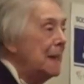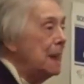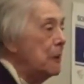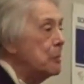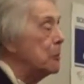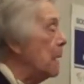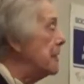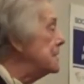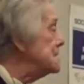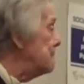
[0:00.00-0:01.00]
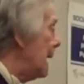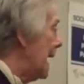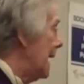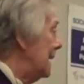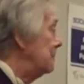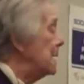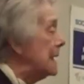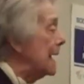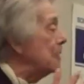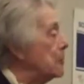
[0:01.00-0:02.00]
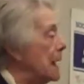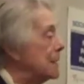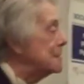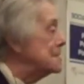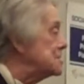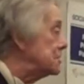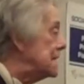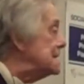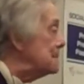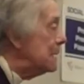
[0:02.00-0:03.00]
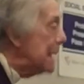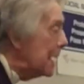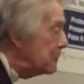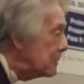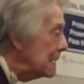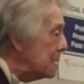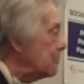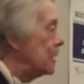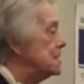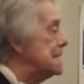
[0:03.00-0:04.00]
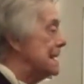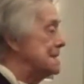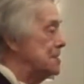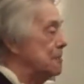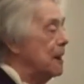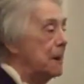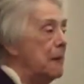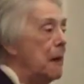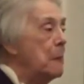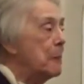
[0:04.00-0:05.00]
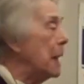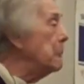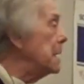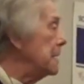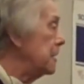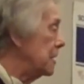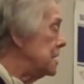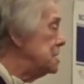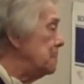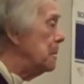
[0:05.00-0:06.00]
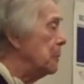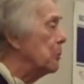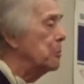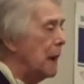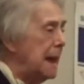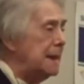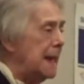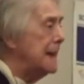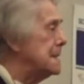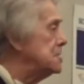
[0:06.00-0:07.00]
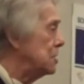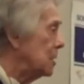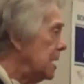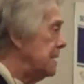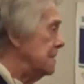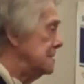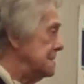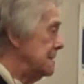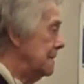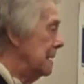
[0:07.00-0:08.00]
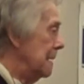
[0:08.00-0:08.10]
The weather's bad. We can't go out on the streets, and we can't really protest too hard. But I would encourage people, write editorials.